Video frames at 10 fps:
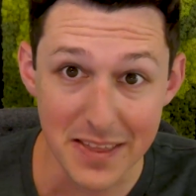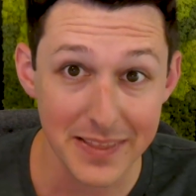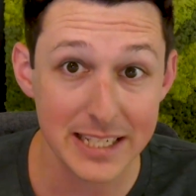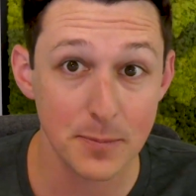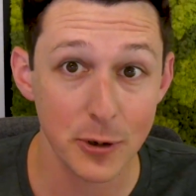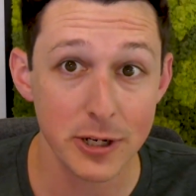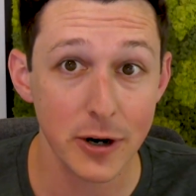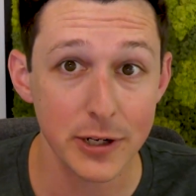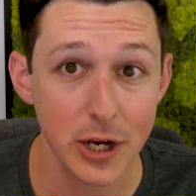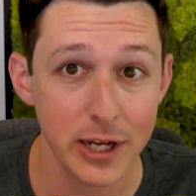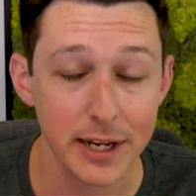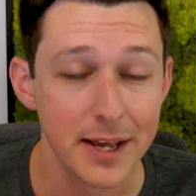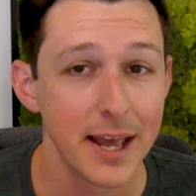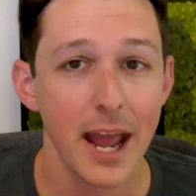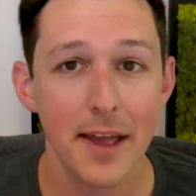That's pretty darn good.
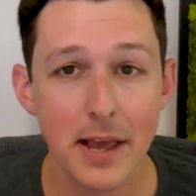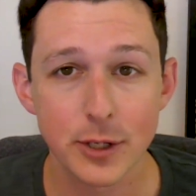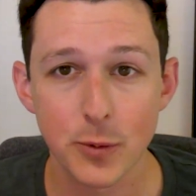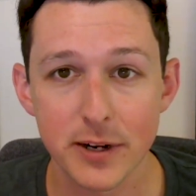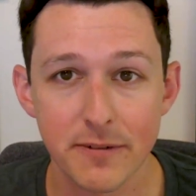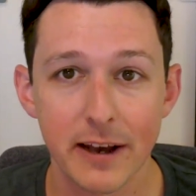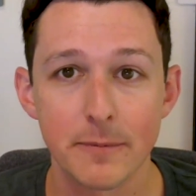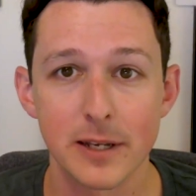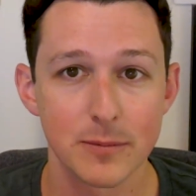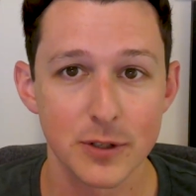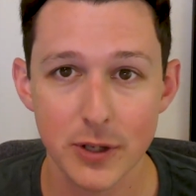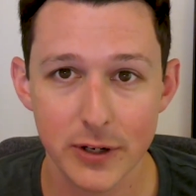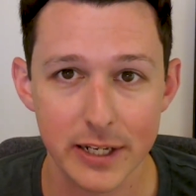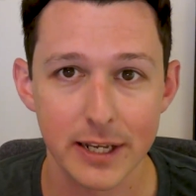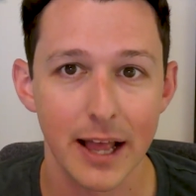And then twenty-five becomes
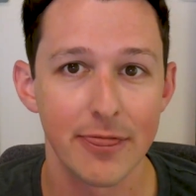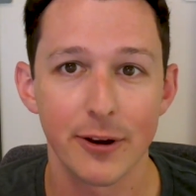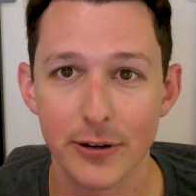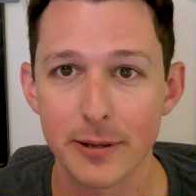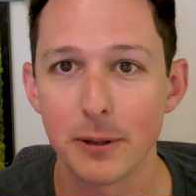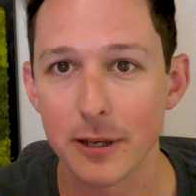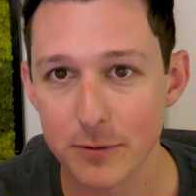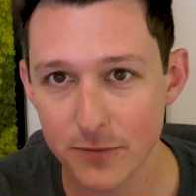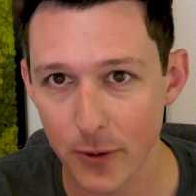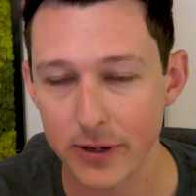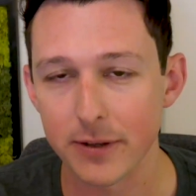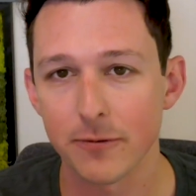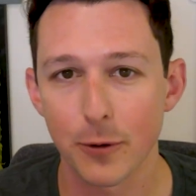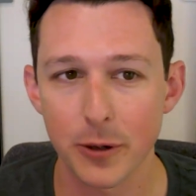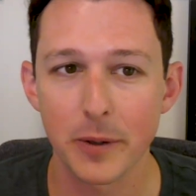thirty and thirty becomes forty,
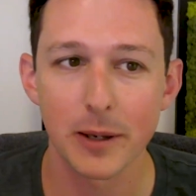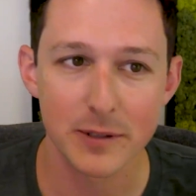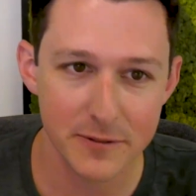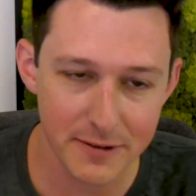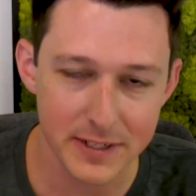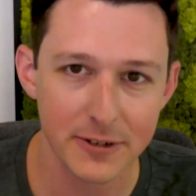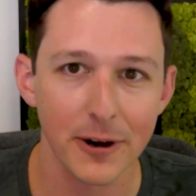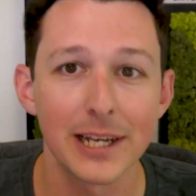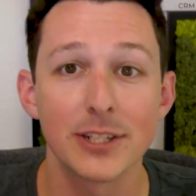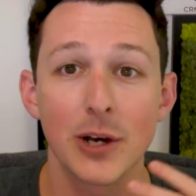forty becomes fifty, right?